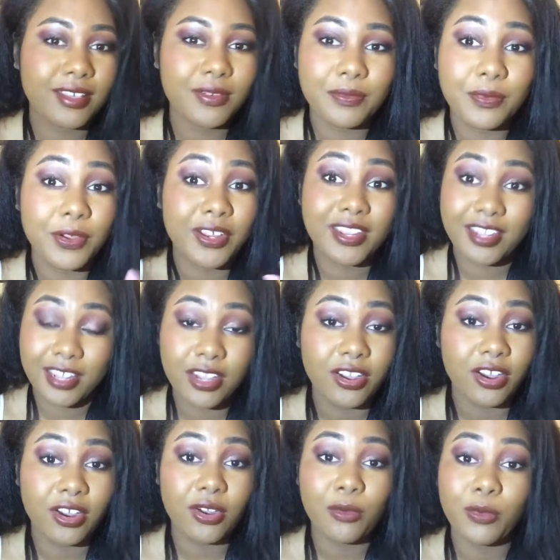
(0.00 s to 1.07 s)
we're
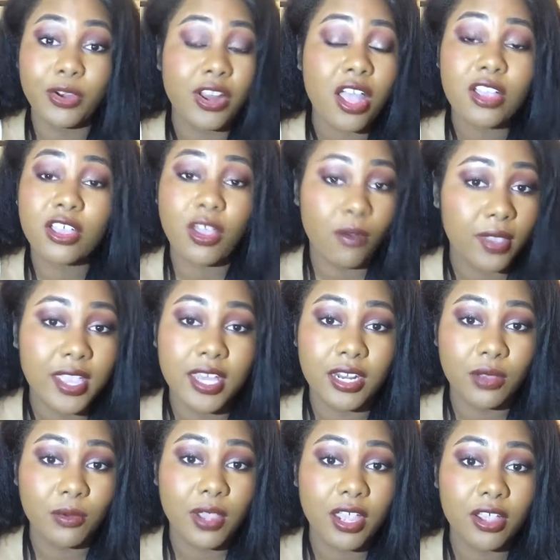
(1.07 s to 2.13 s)
here, we're not going
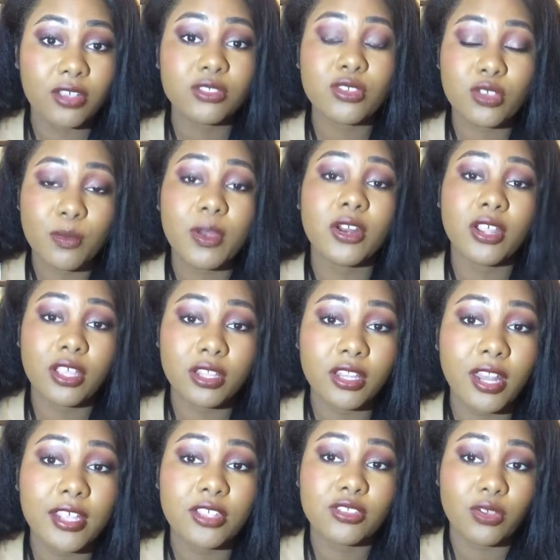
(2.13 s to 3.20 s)
anywhere, so you better,
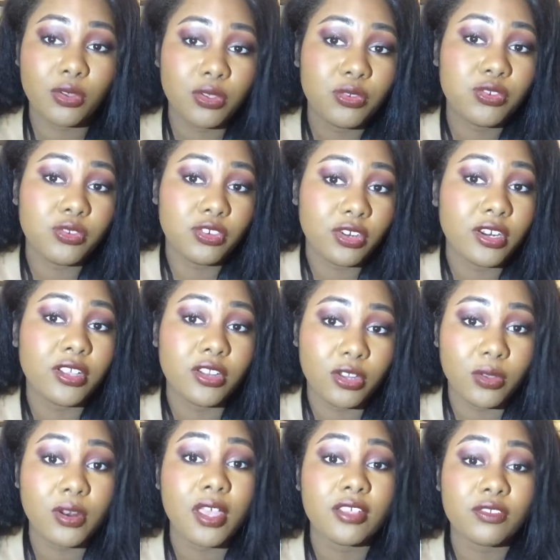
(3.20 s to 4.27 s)
like, so you should
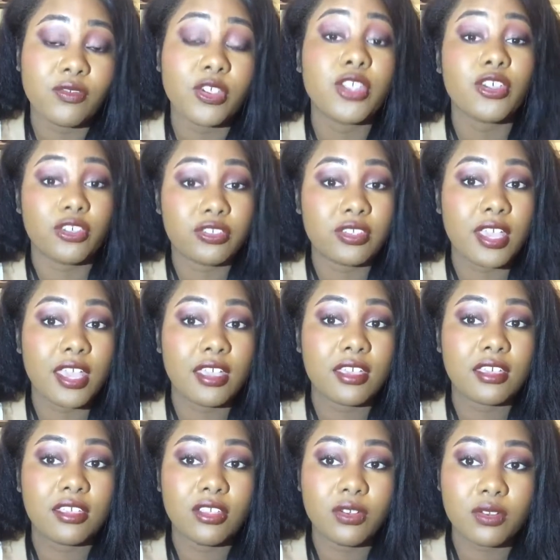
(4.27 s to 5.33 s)
include us for your
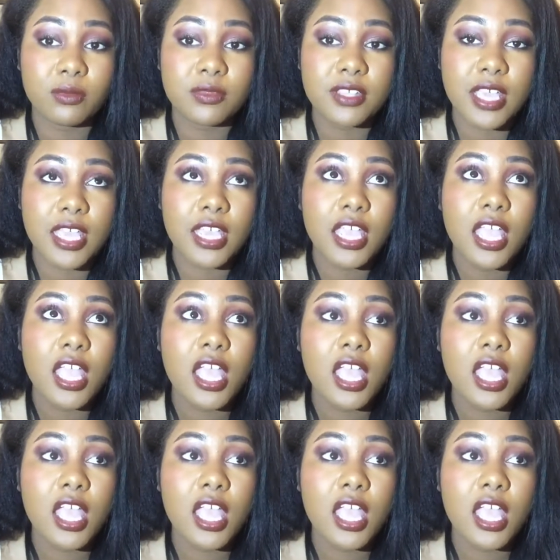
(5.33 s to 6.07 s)
sake, you know what I'm saying?